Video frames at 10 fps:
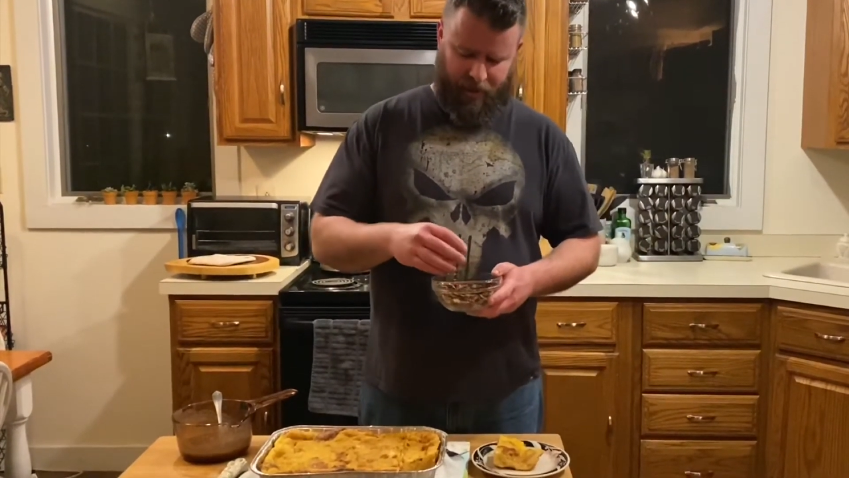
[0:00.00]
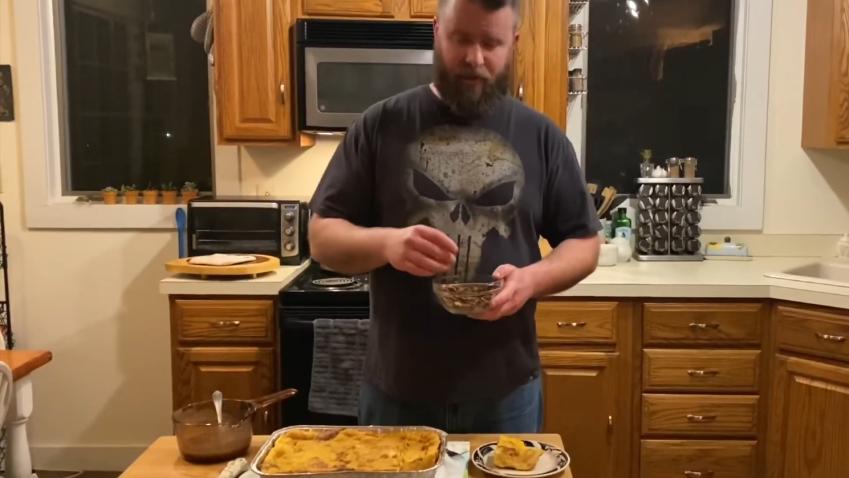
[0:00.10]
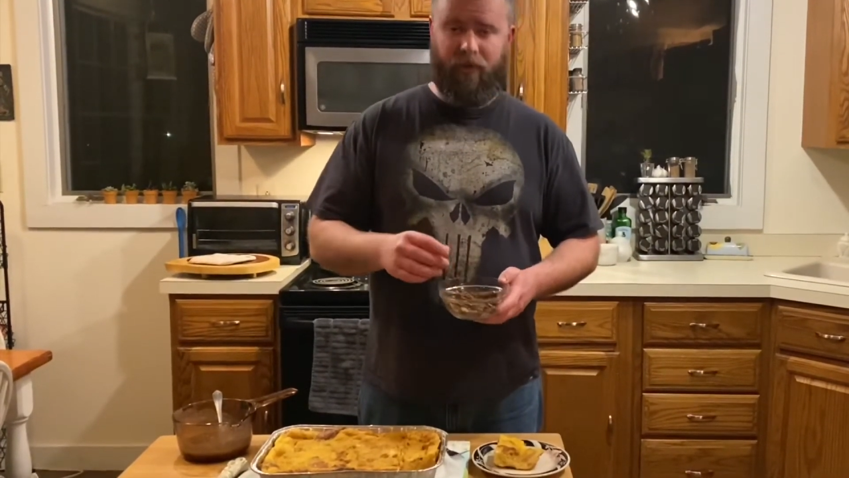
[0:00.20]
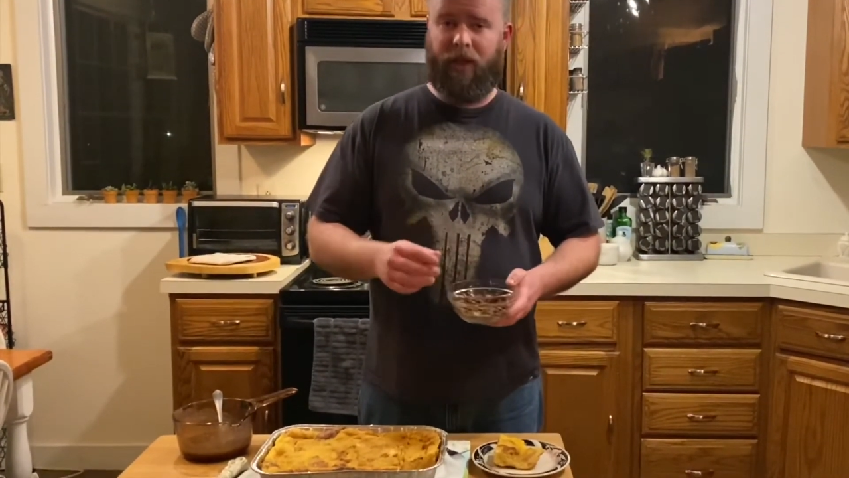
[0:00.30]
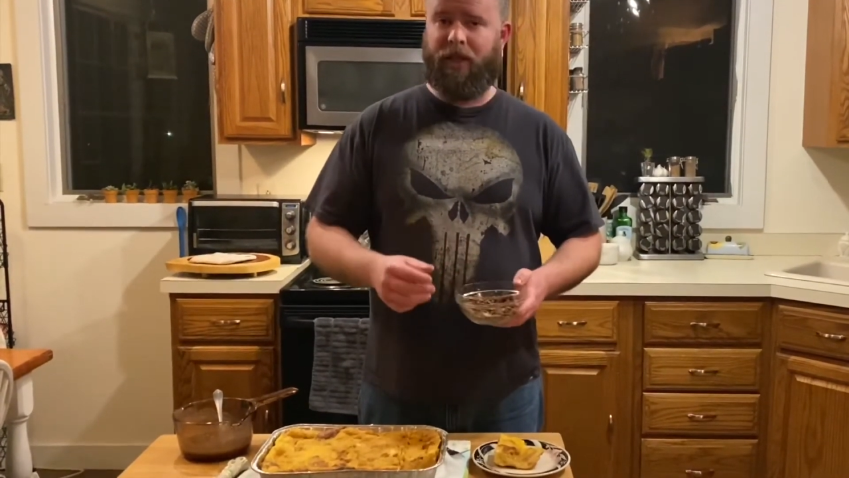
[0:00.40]
it
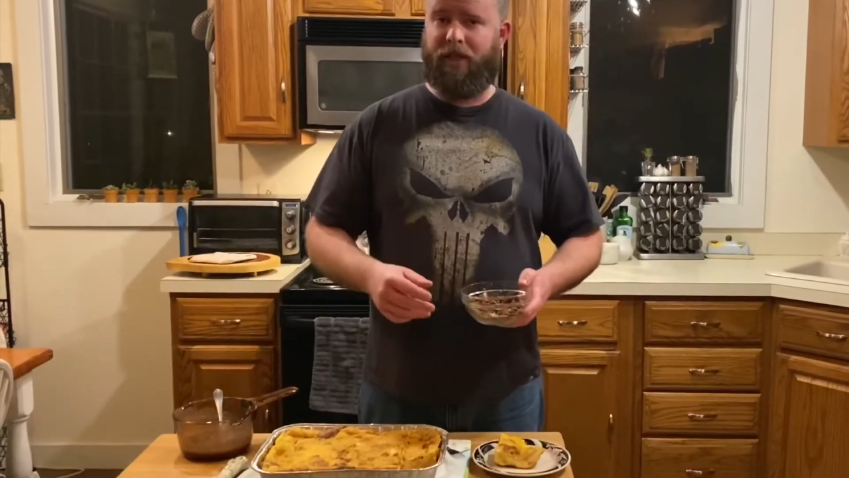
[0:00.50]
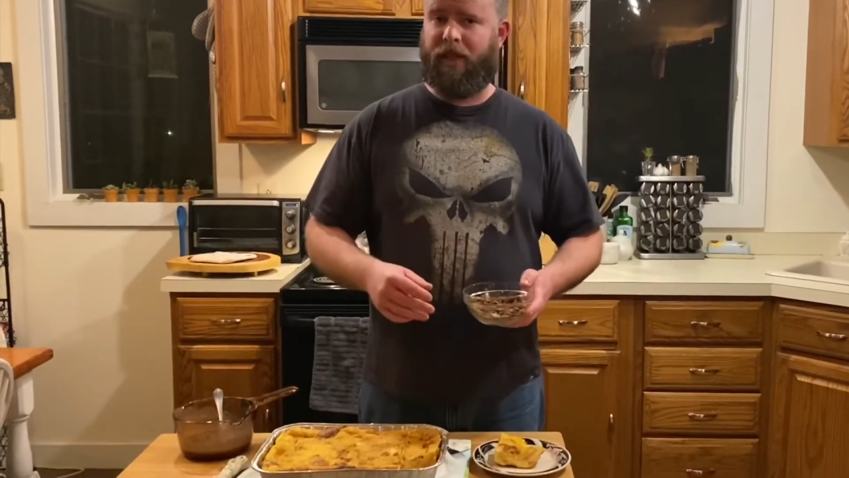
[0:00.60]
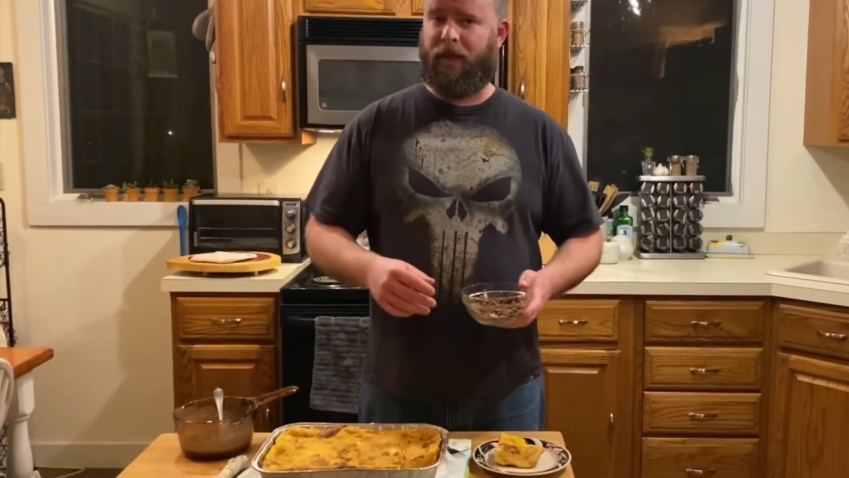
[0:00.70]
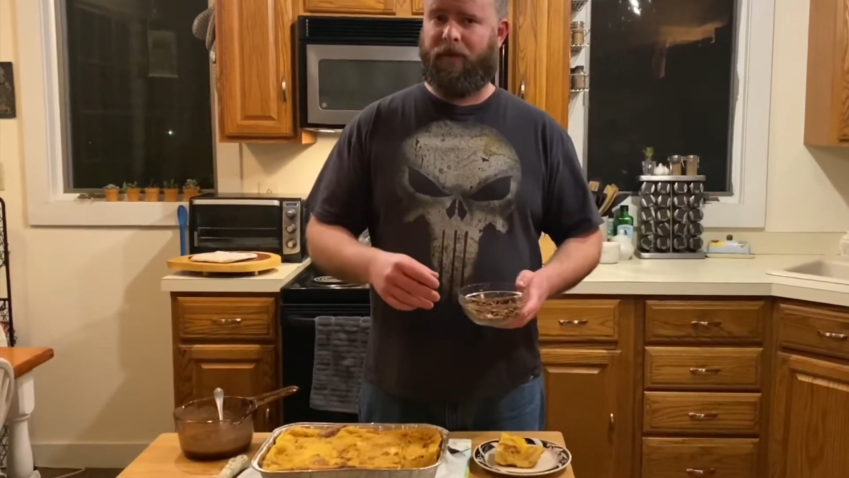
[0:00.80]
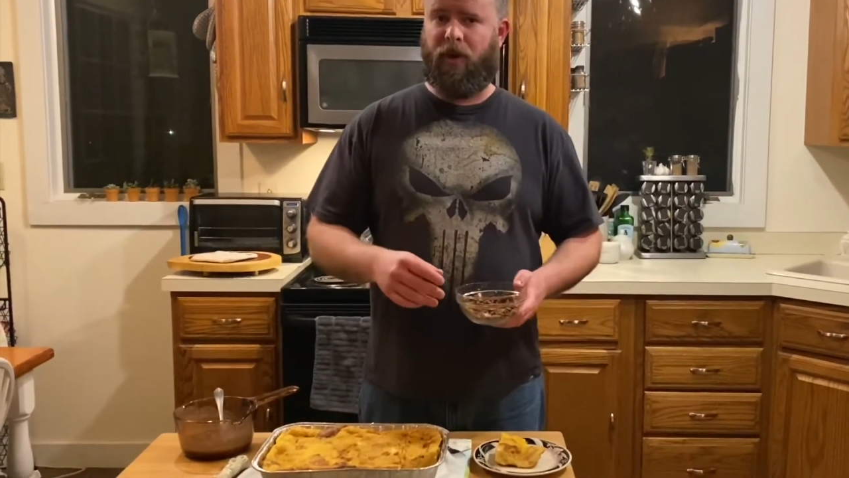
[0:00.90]
really didn't
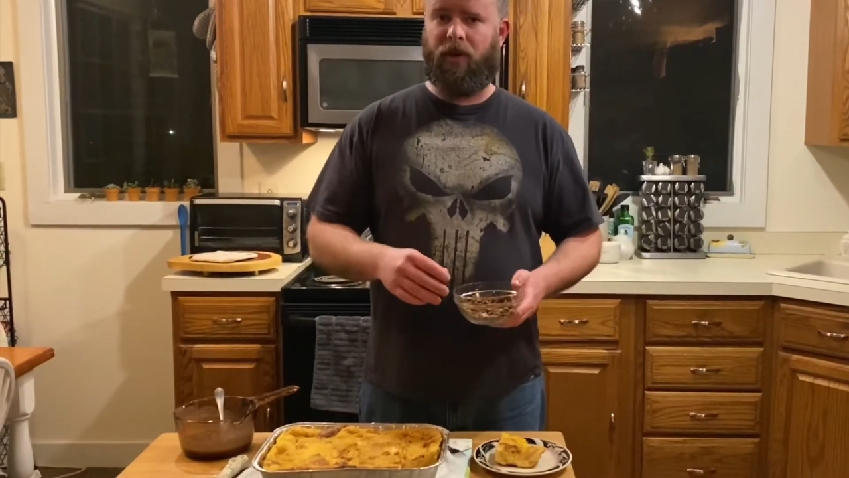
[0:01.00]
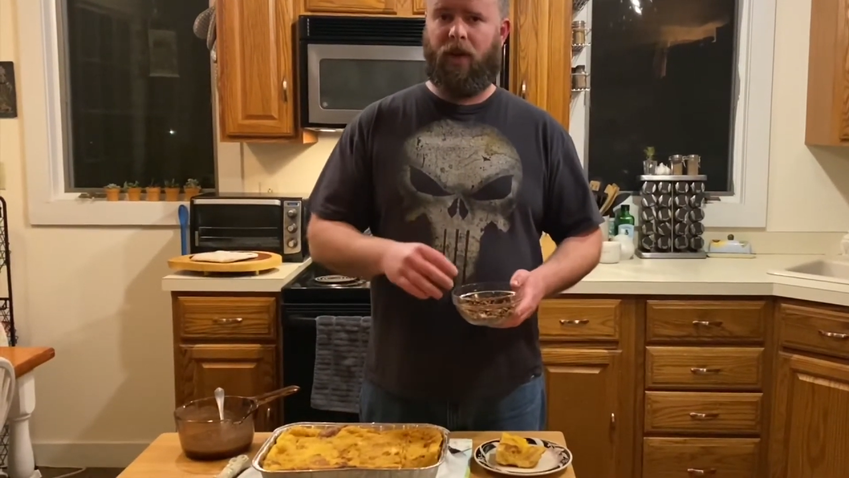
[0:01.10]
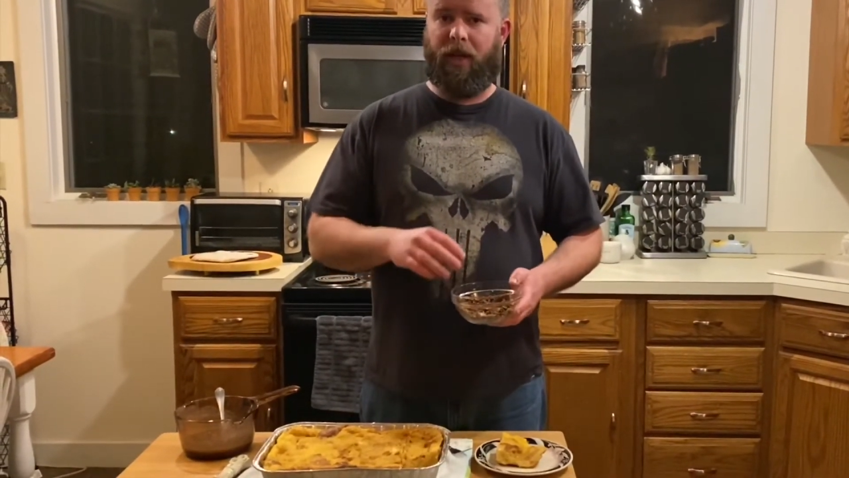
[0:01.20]
take very long.